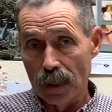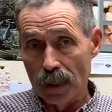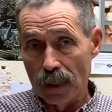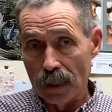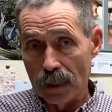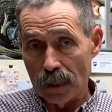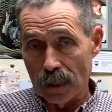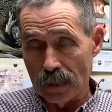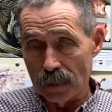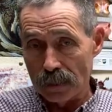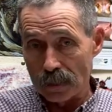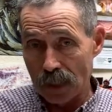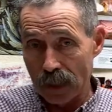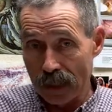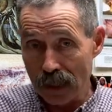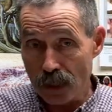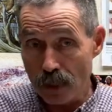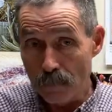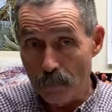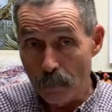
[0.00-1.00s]
and
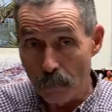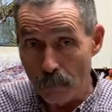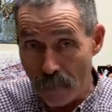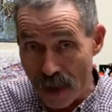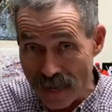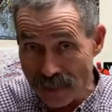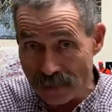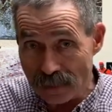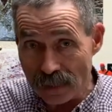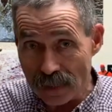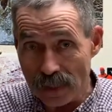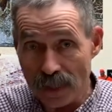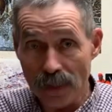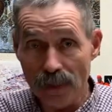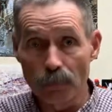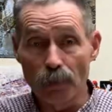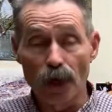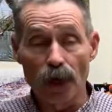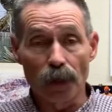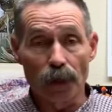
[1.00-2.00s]
they make the
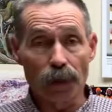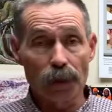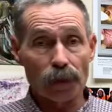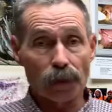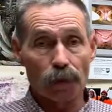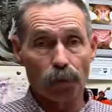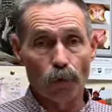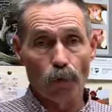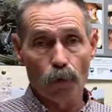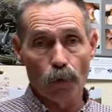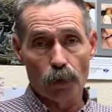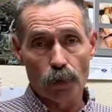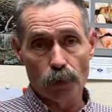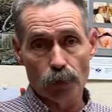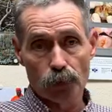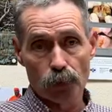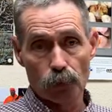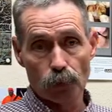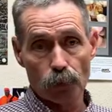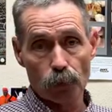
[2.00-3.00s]
antibiotic in order
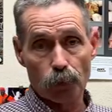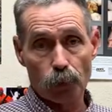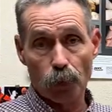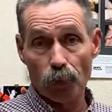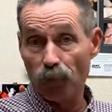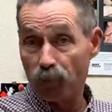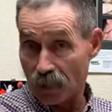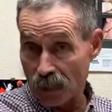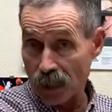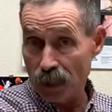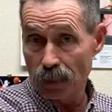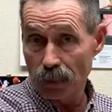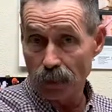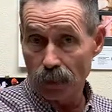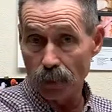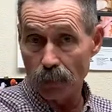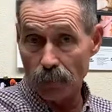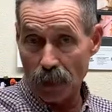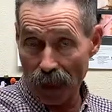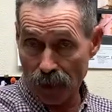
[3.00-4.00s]
to prevent
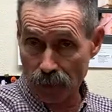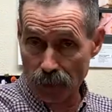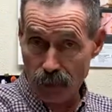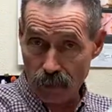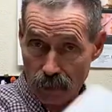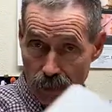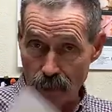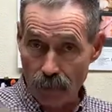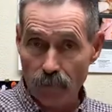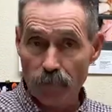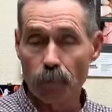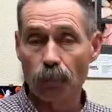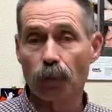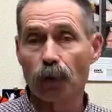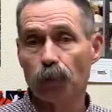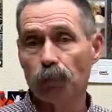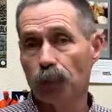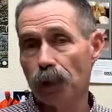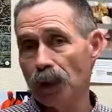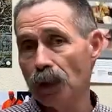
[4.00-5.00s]
bacteria from
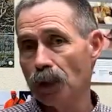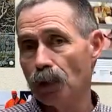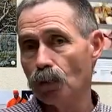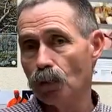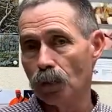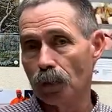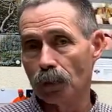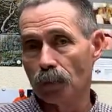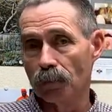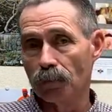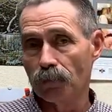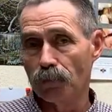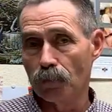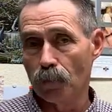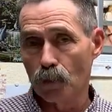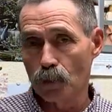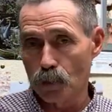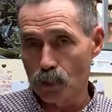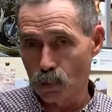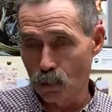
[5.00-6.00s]
competing with them
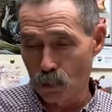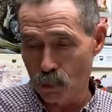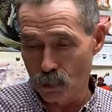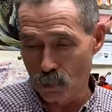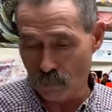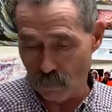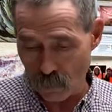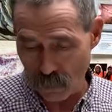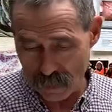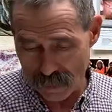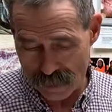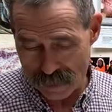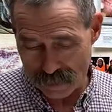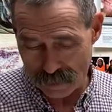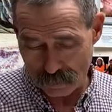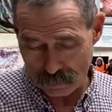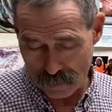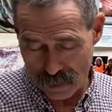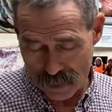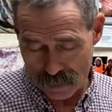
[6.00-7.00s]
for a source of
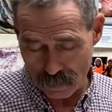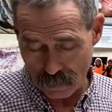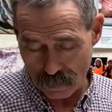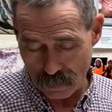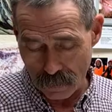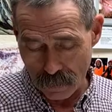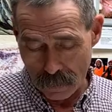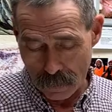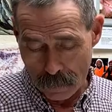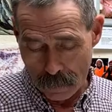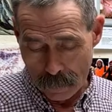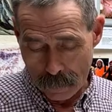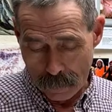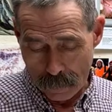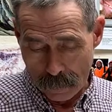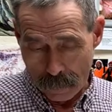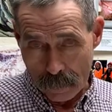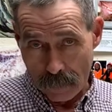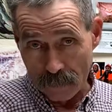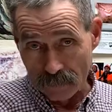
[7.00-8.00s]
organic matter.
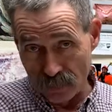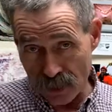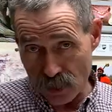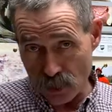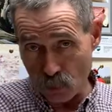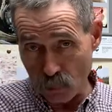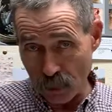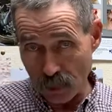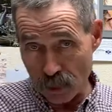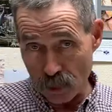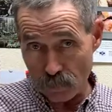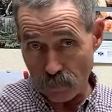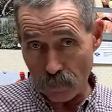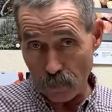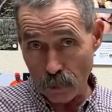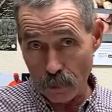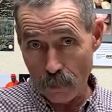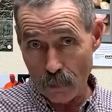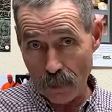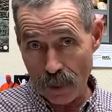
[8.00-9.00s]
This one is
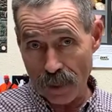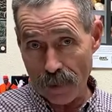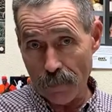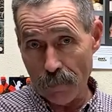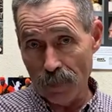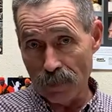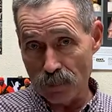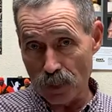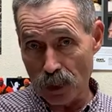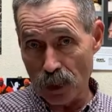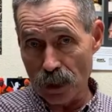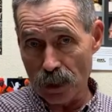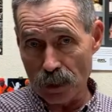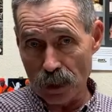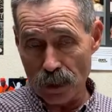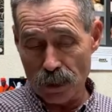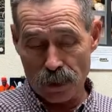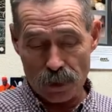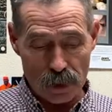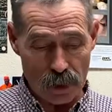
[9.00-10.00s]
for a gram of
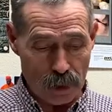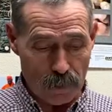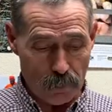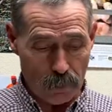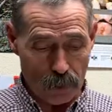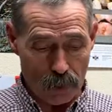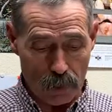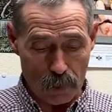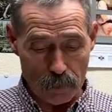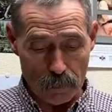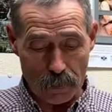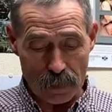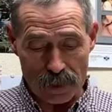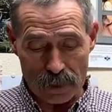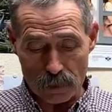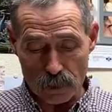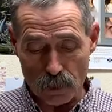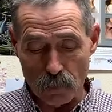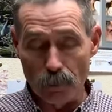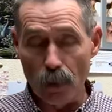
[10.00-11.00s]
CTC per 100
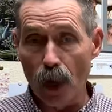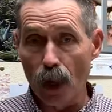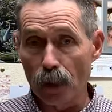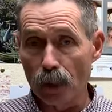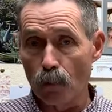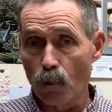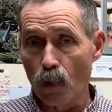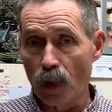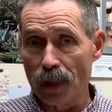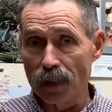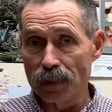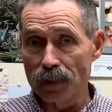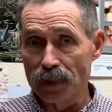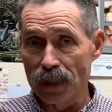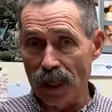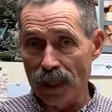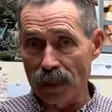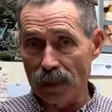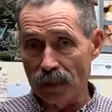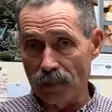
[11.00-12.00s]
pounds of body weight
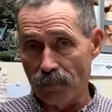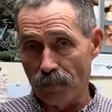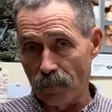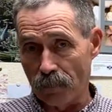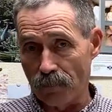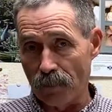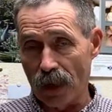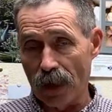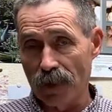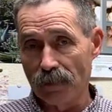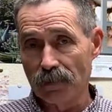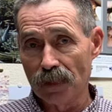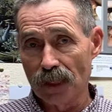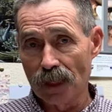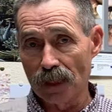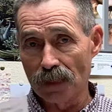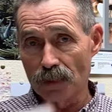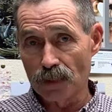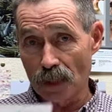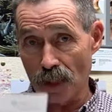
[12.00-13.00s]
daily for 5
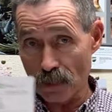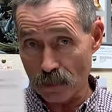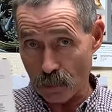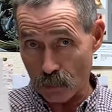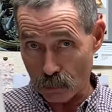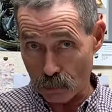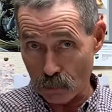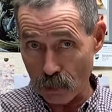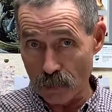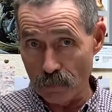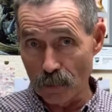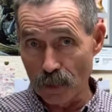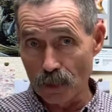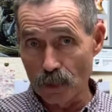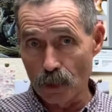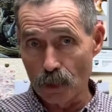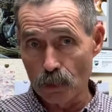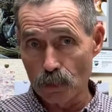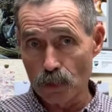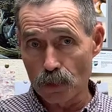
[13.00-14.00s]
days. That's a treatment
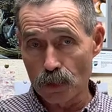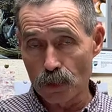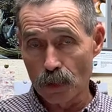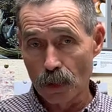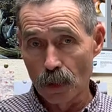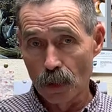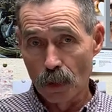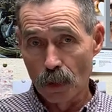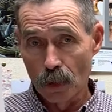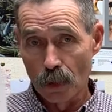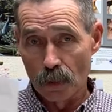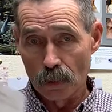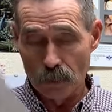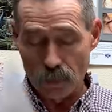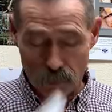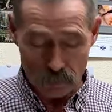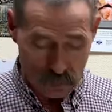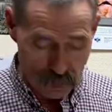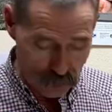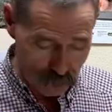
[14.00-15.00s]
dose
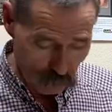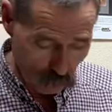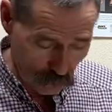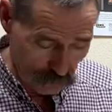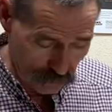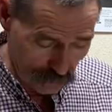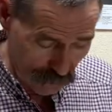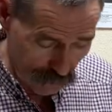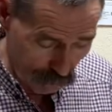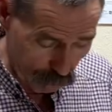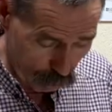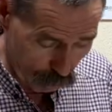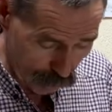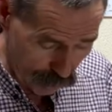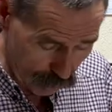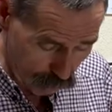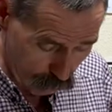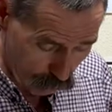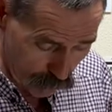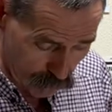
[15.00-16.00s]
to deal with an
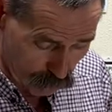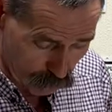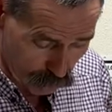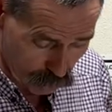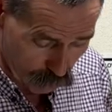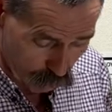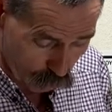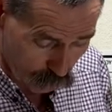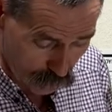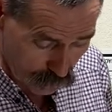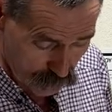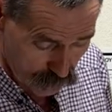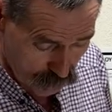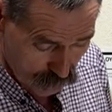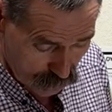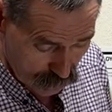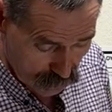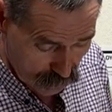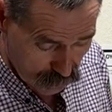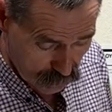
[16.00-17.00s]
outbreak of respiratory
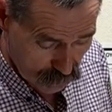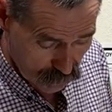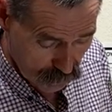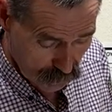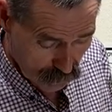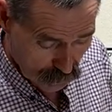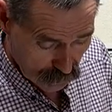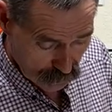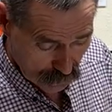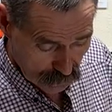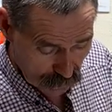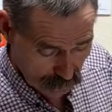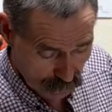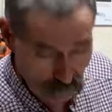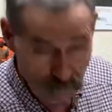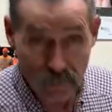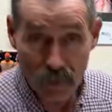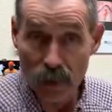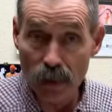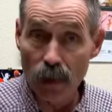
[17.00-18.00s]
disease in
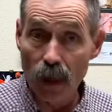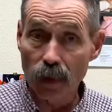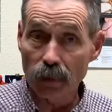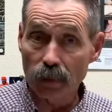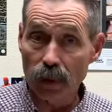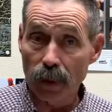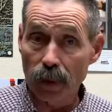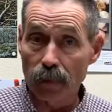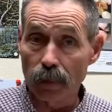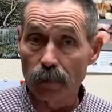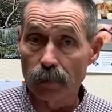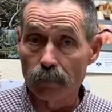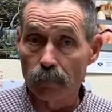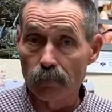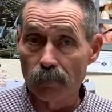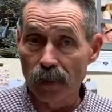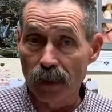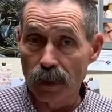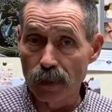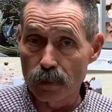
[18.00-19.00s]
feedlot cattle,
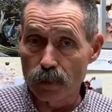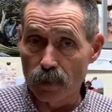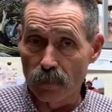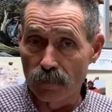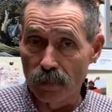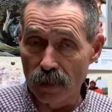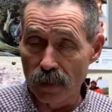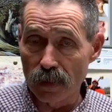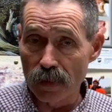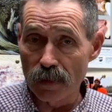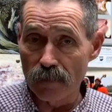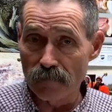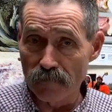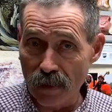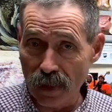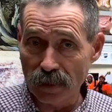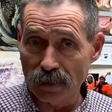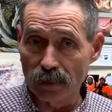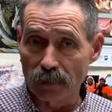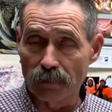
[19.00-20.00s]
and it's a very
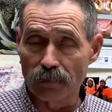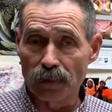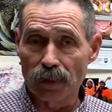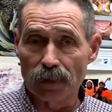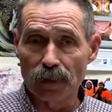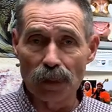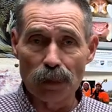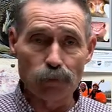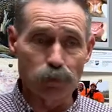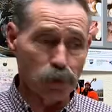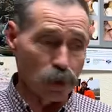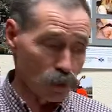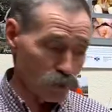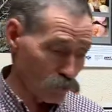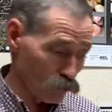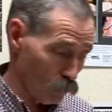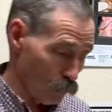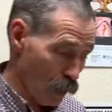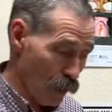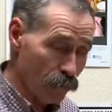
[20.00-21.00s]
effective. It keeps us
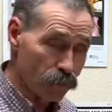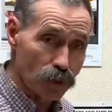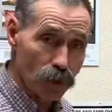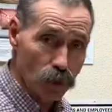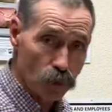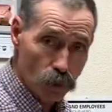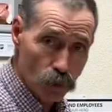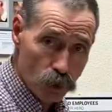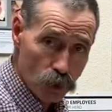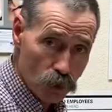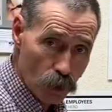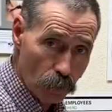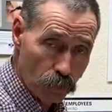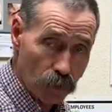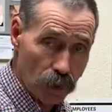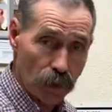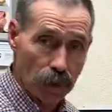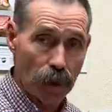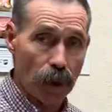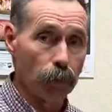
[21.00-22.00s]
from having to use
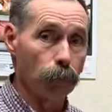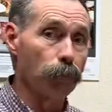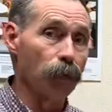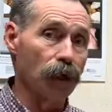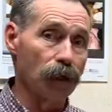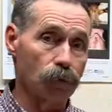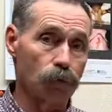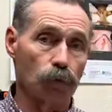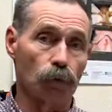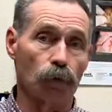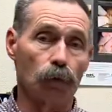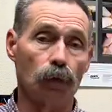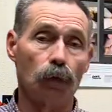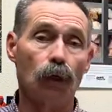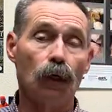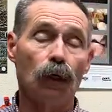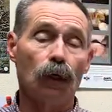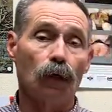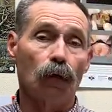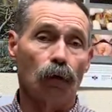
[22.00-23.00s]
something like Batril
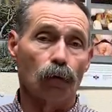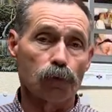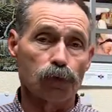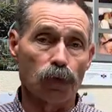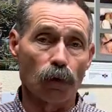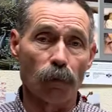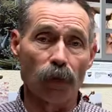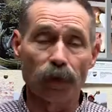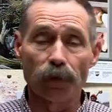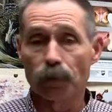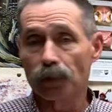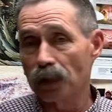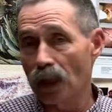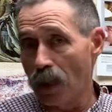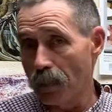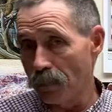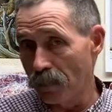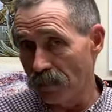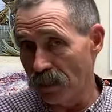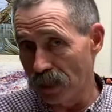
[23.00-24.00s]
or some other
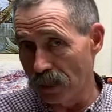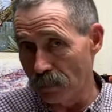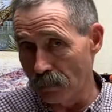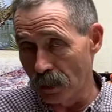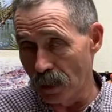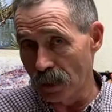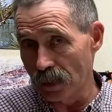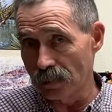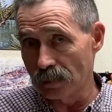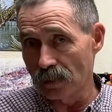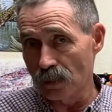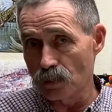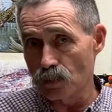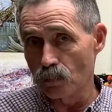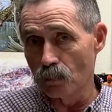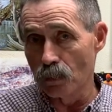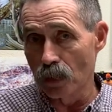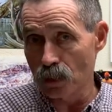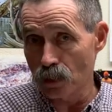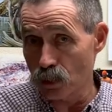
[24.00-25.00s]
type of antibiotic that's
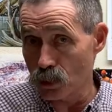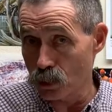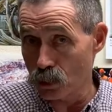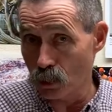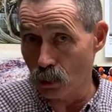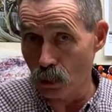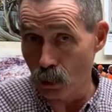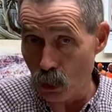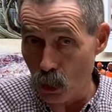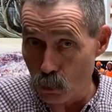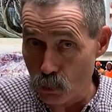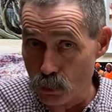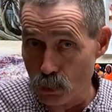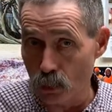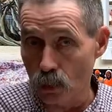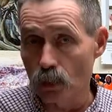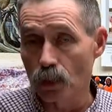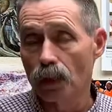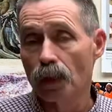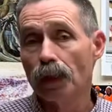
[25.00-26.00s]
much closer